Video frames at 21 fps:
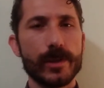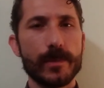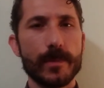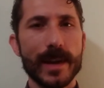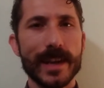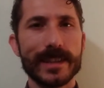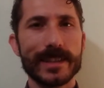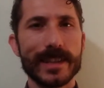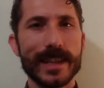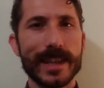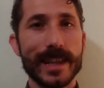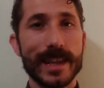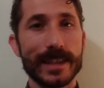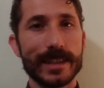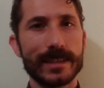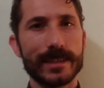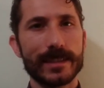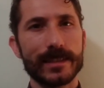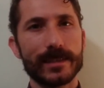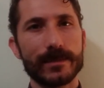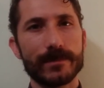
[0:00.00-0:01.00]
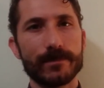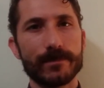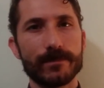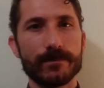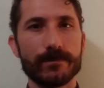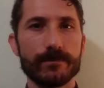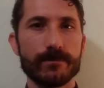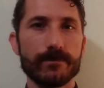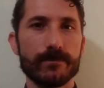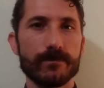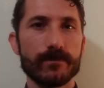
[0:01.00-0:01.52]
You might say that's
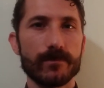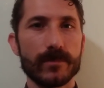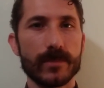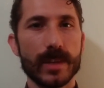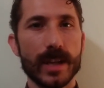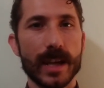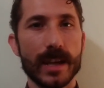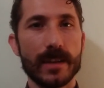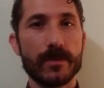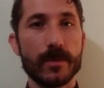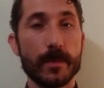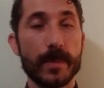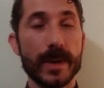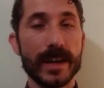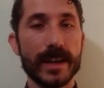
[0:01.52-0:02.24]
kind of a